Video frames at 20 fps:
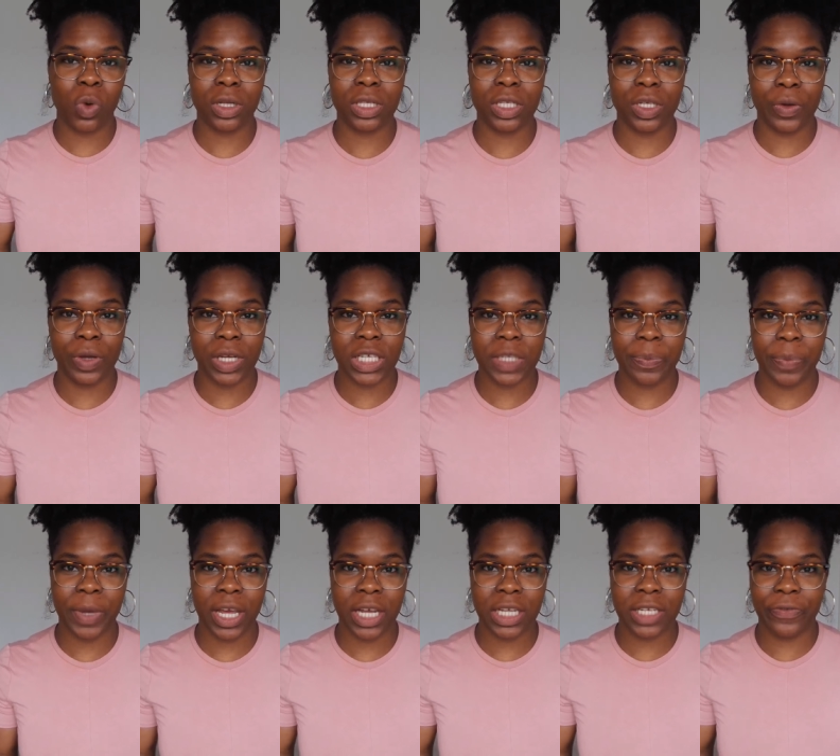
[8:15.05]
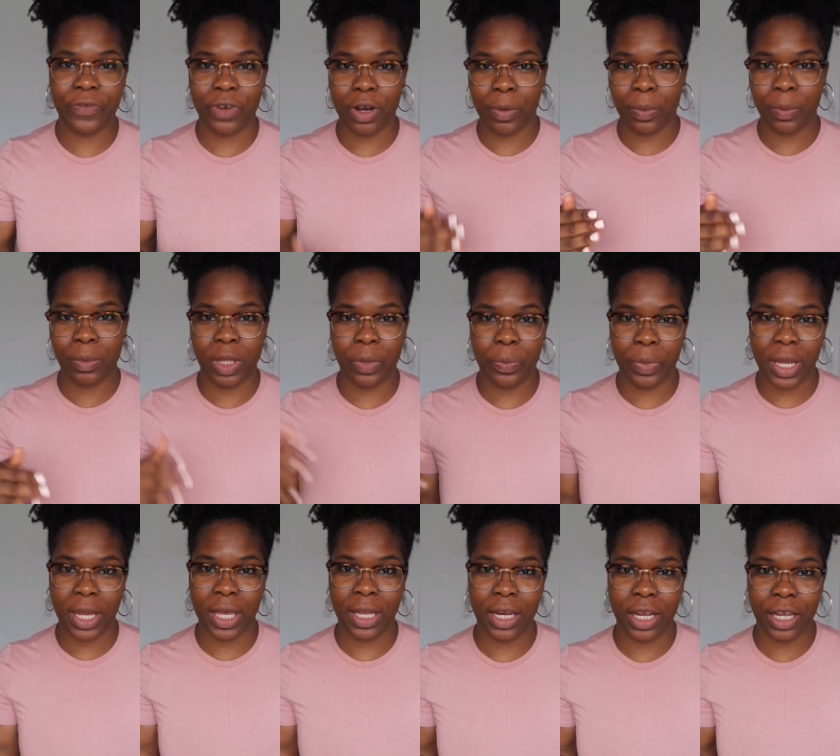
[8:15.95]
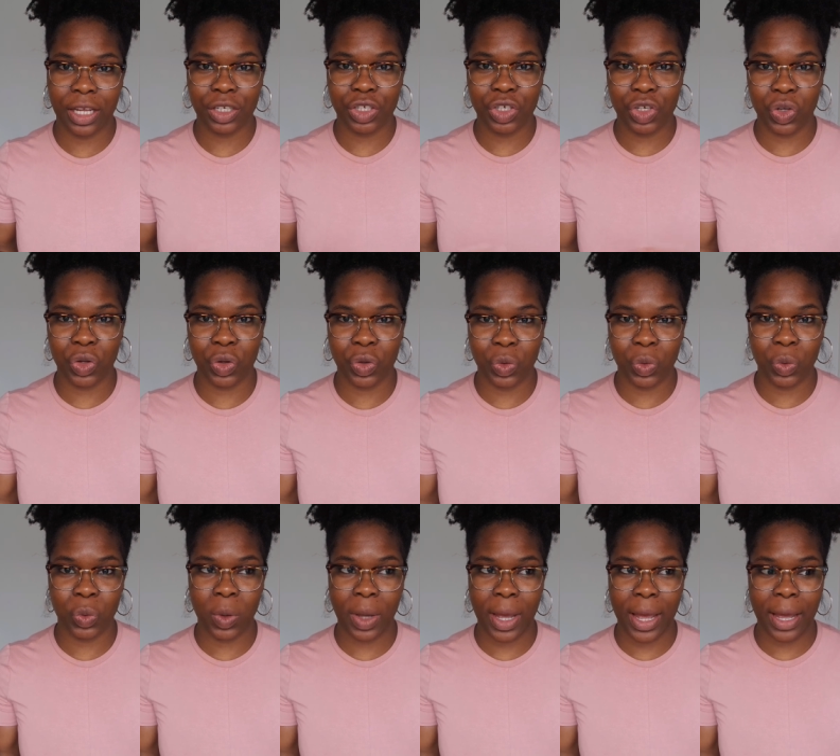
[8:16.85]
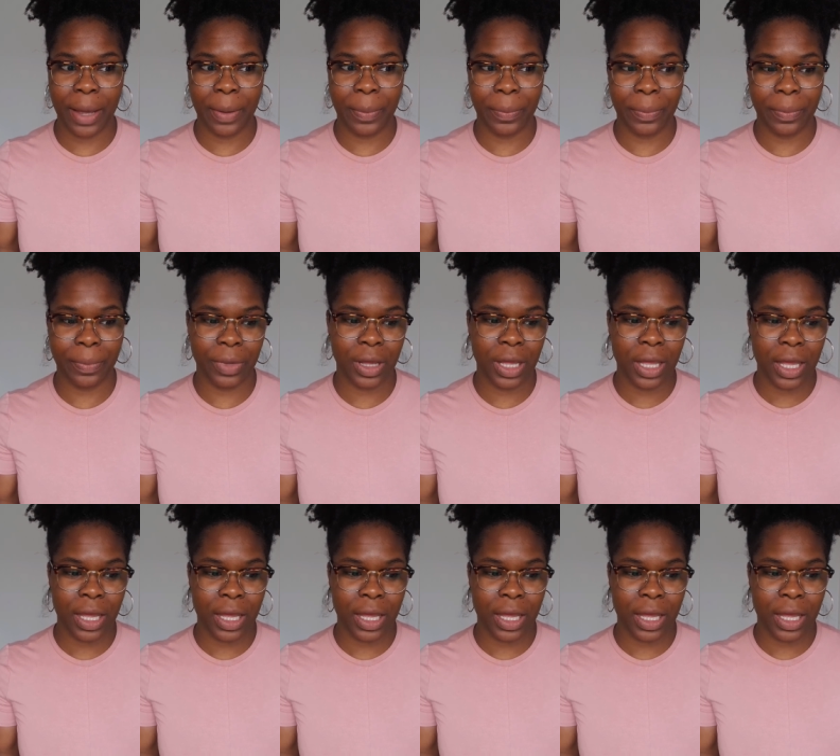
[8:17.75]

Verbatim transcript: what to expect from the beginning to um,